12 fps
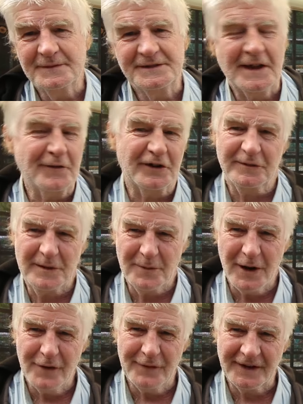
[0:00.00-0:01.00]
it's never going to be
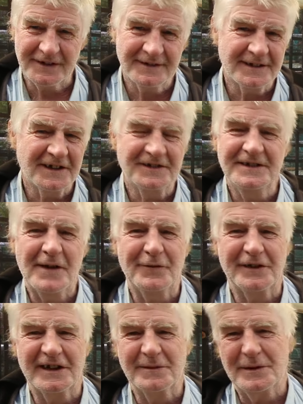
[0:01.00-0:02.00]
perfect, and it's
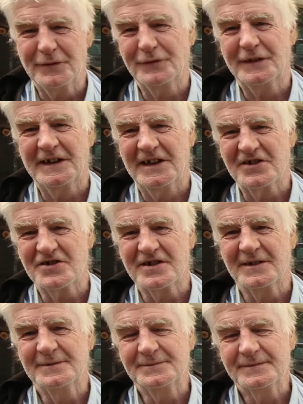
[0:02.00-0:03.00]
never going to be
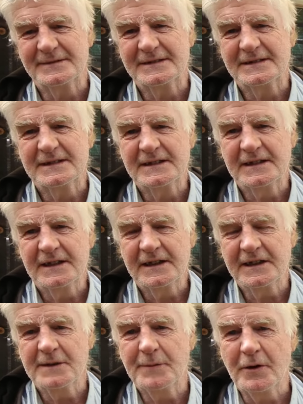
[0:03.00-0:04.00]
finished.
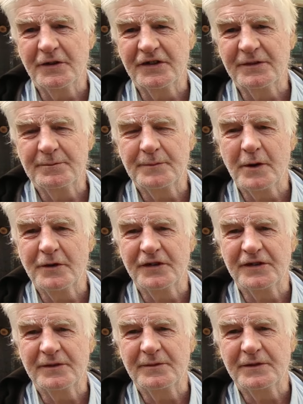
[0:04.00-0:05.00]
You know,
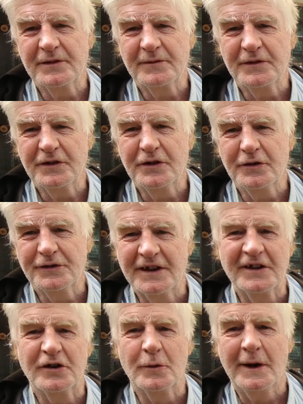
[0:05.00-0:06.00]
boats you
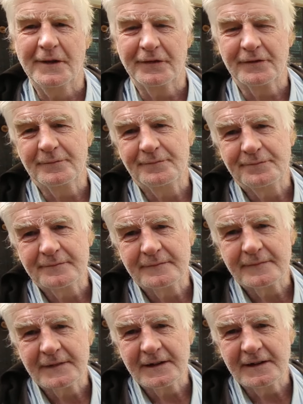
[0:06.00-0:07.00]
tinker with,
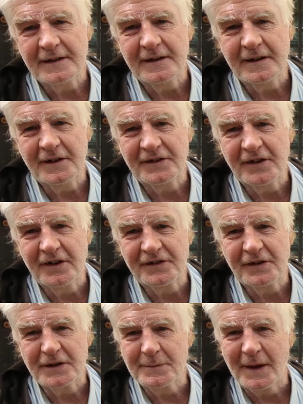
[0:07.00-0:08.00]
yeah, and
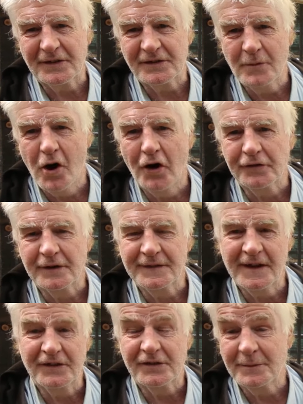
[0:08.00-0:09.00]
so you pass them on, and
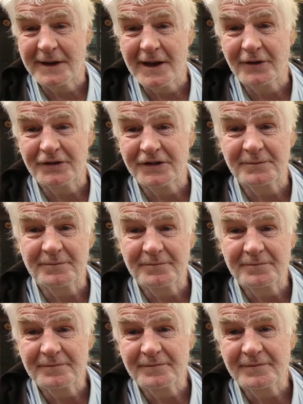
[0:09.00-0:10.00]
then somebody else
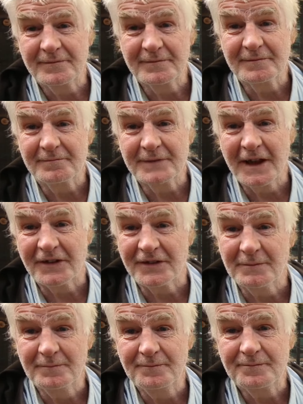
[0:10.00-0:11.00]
gets
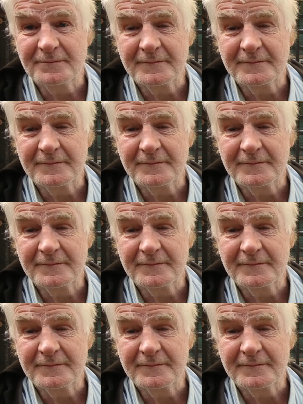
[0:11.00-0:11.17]
them.